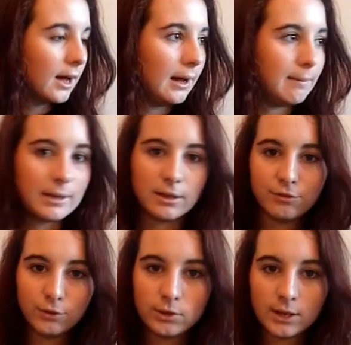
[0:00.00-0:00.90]
it in the
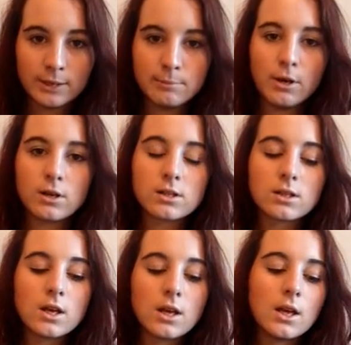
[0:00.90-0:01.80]
full size
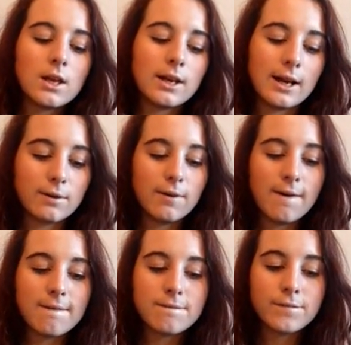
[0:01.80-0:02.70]
box. Now,
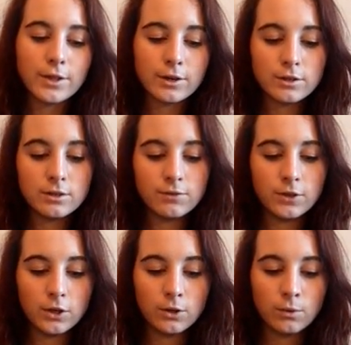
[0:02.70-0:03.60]
for those of
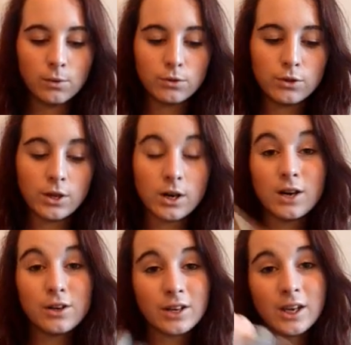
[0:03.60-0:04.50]
you that
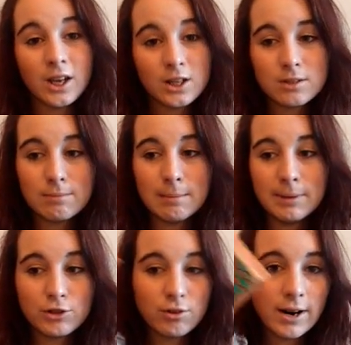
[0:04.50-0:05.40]
are looking to
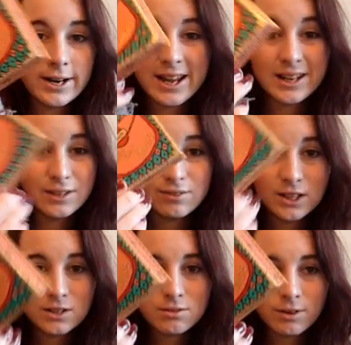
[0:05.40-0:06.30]
maybe try any of
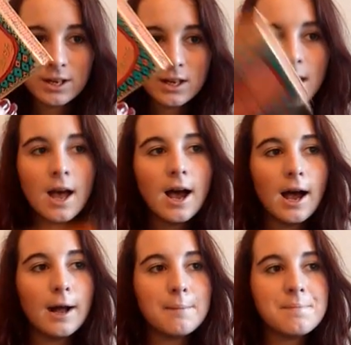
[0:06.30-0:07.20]
these three,
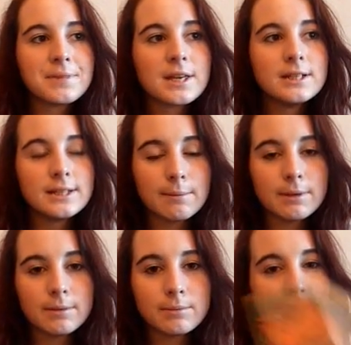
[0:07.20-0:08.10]

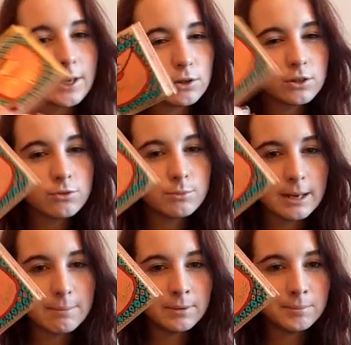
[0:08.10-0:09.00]
Debenhams, I got this from
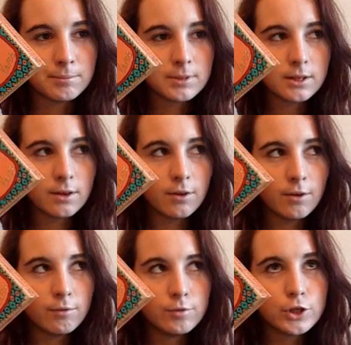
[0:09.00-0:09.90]
Debenhams,
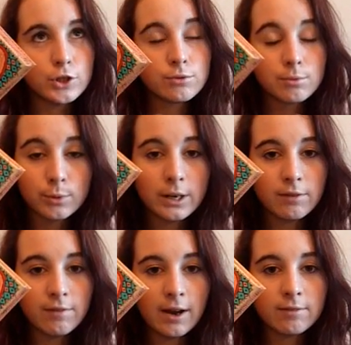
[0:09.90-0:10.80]
reduced from
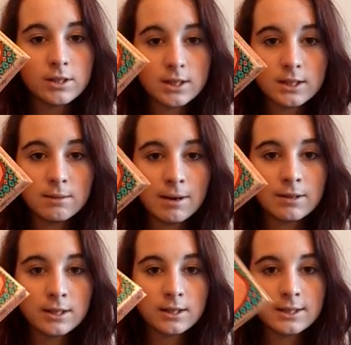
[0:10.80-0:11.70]
£25 to
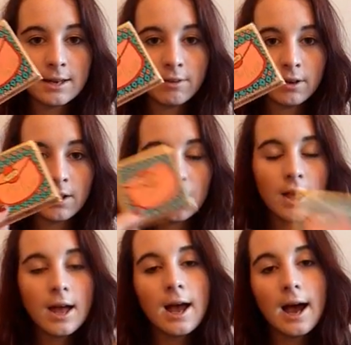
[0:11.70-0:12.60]
£16.67,
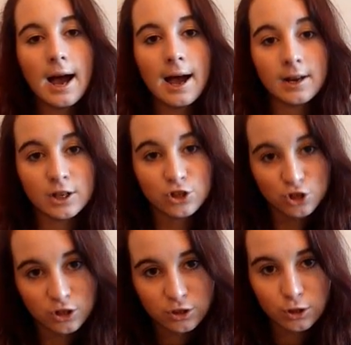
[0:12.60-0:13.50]
and it has
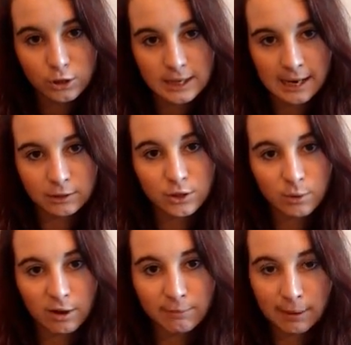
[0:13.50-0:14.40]
just gone down to
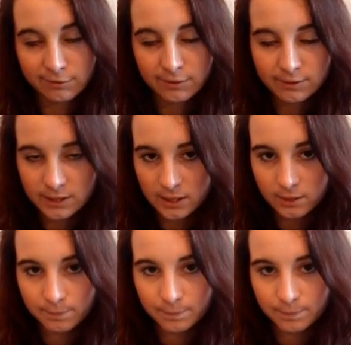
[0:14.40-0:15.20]
£12.50.